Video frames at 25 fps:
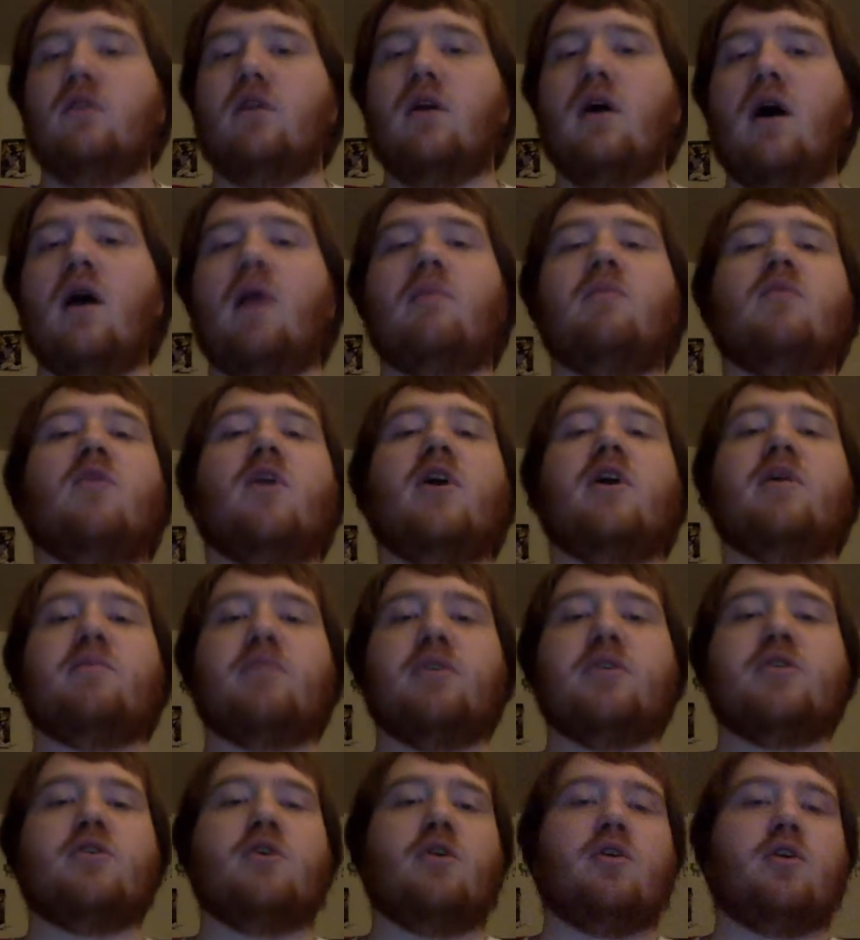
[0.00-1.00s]
Um, like
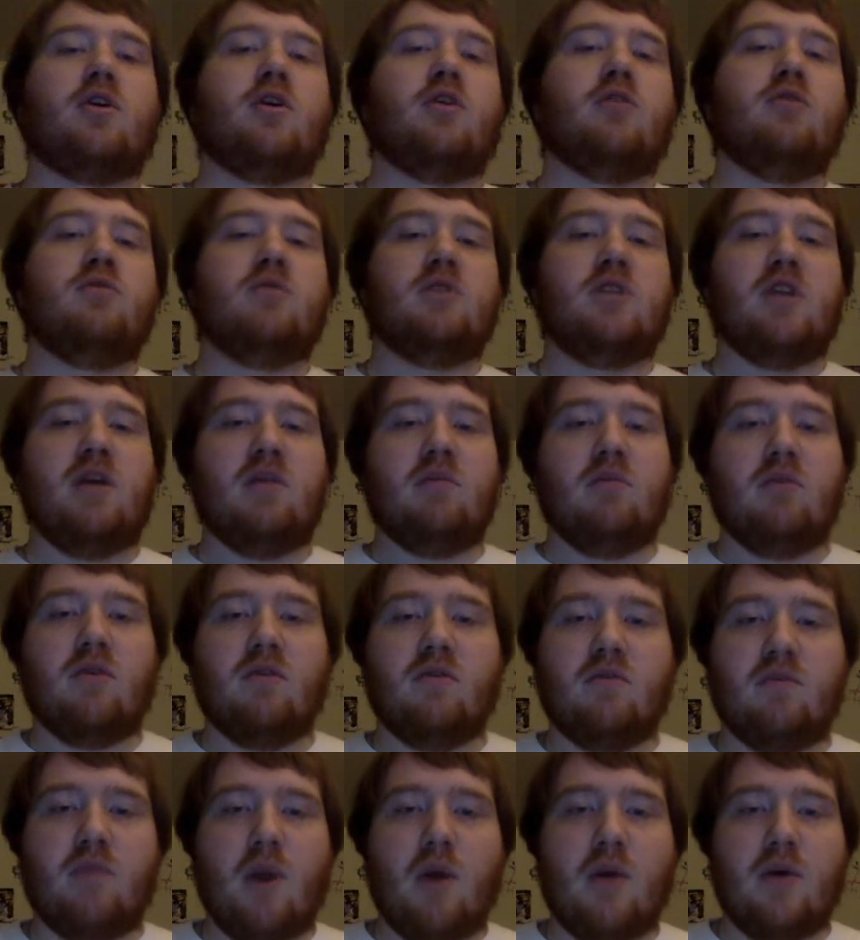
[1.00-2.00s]
Paterka, who was able
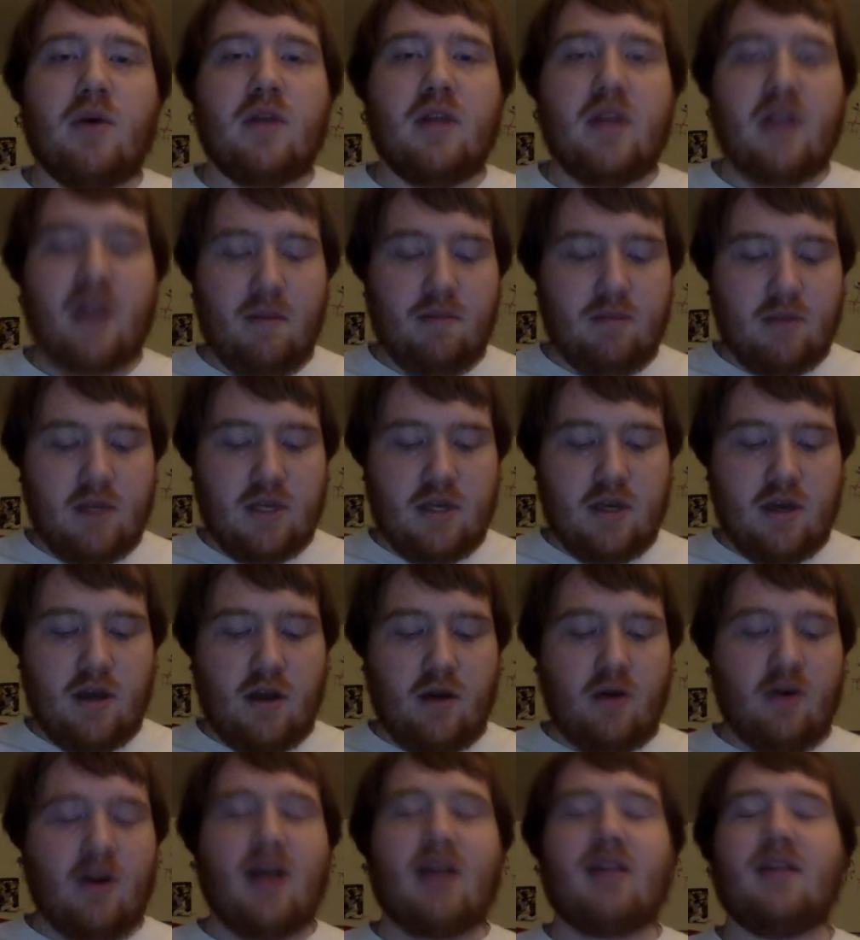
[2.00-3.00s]
to bury the empty net,
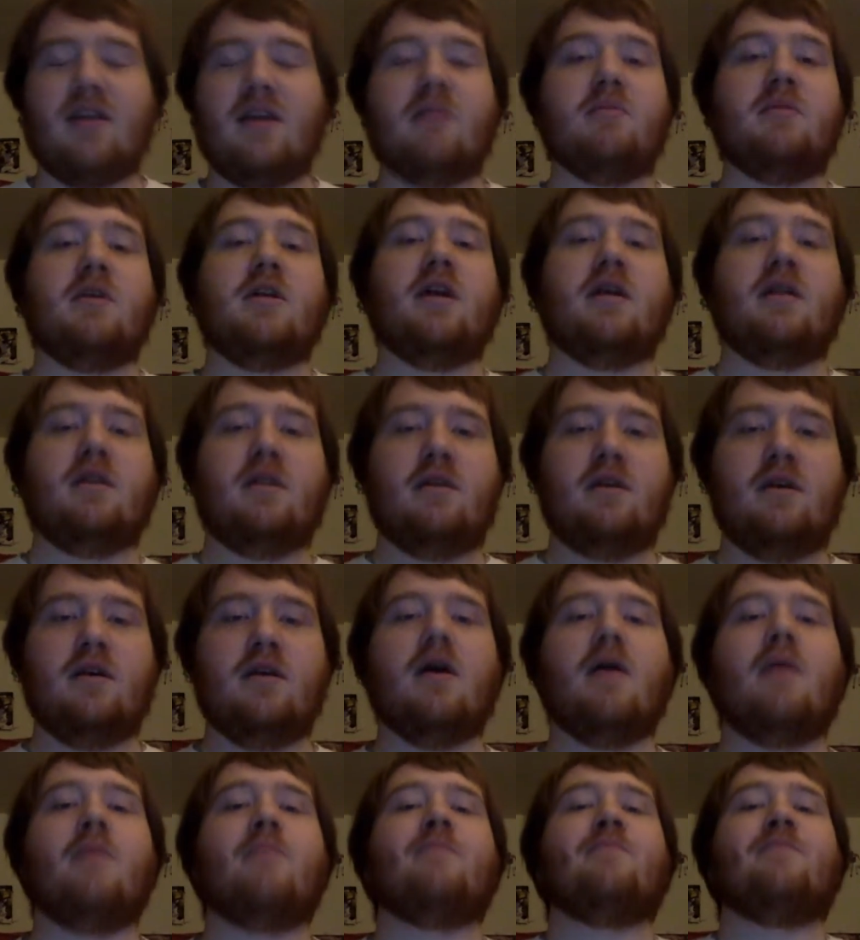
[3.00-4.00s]
or not the empty net, the
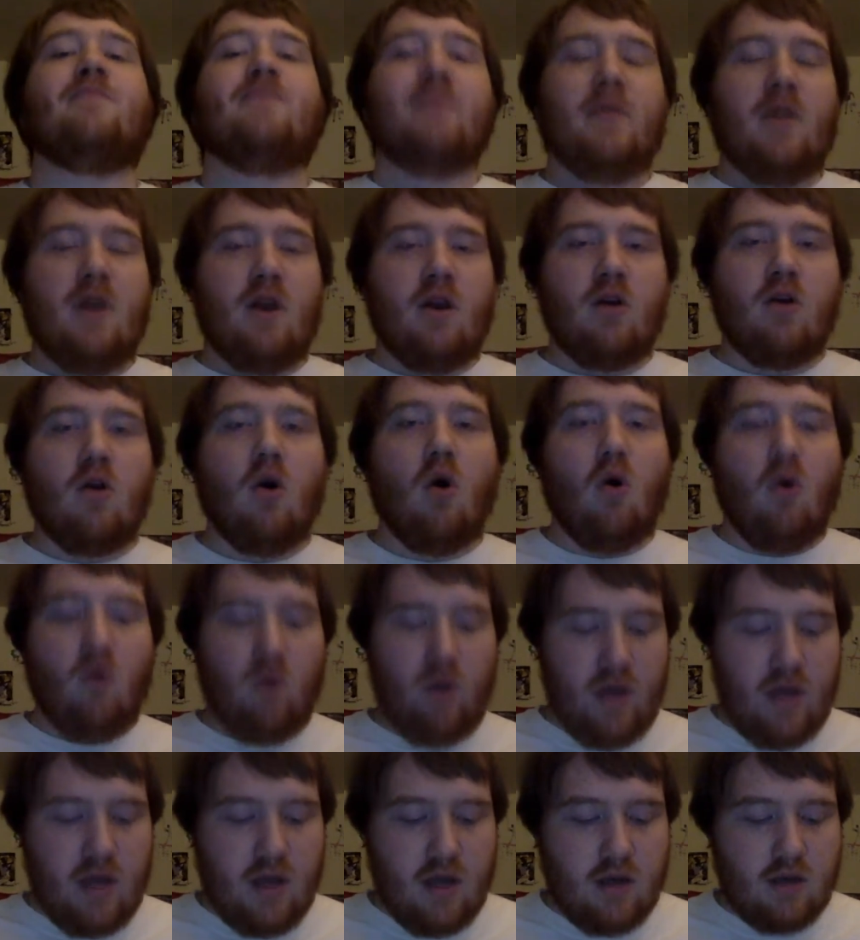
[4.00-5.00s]
uh,
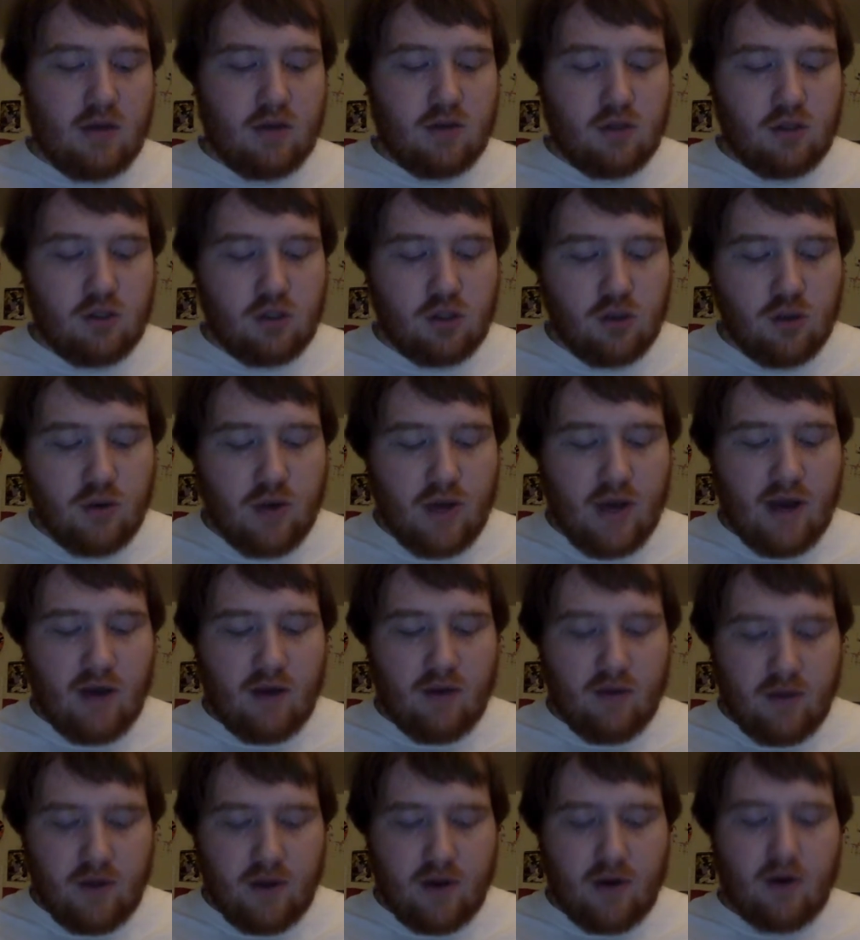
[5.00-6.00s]
goal in the
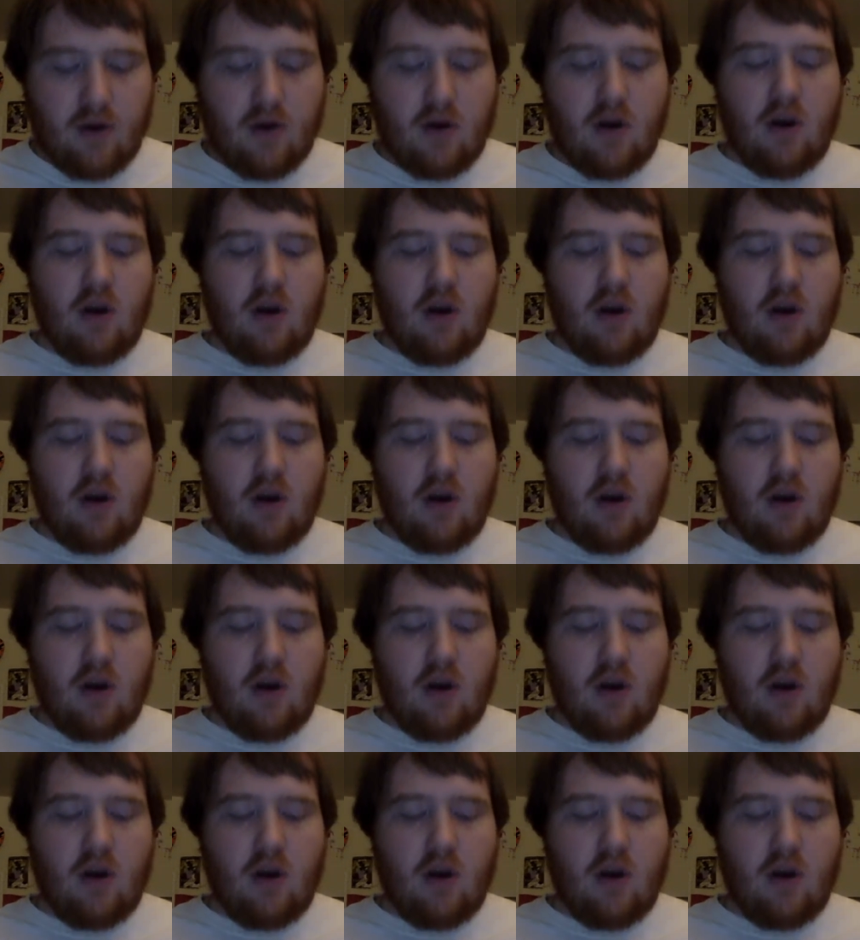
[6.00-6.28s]
shootout there.